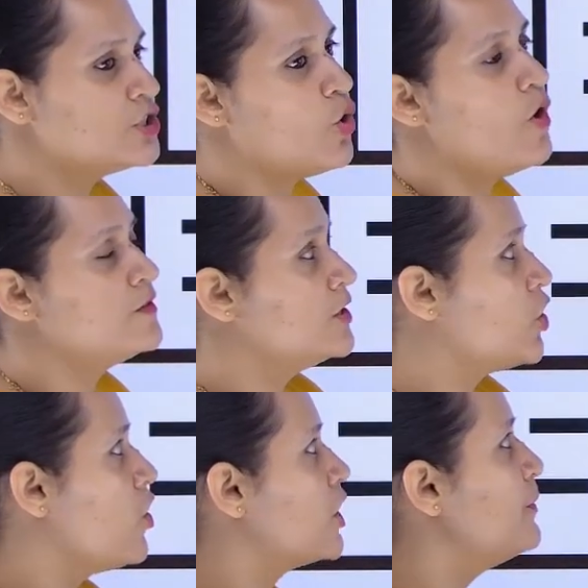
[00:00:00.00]
of the
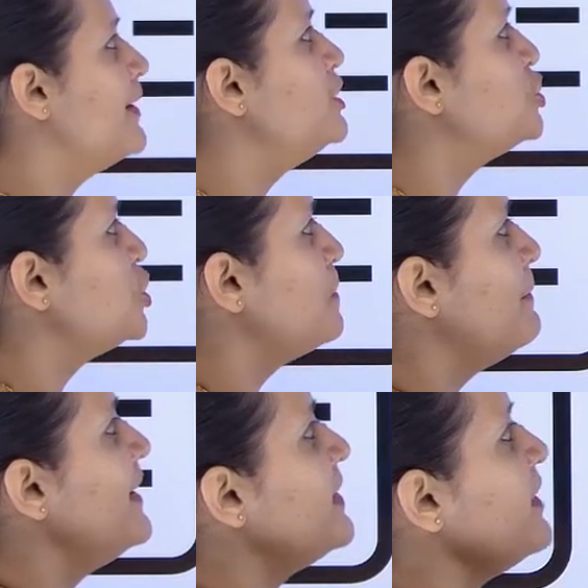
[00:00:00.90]
document should
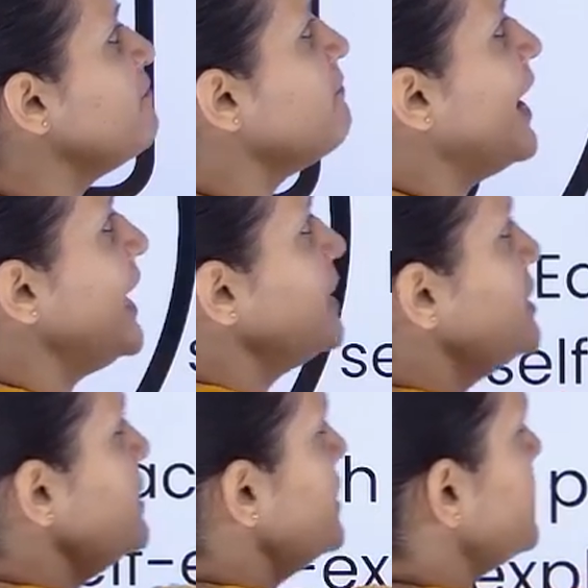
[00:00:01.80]
be
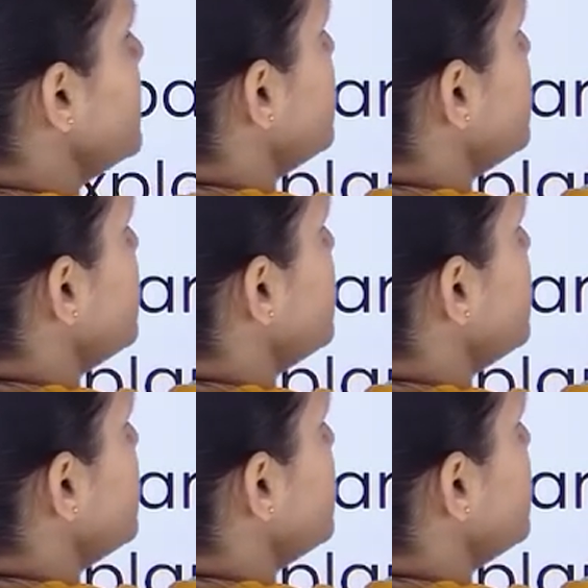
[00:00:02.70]
divided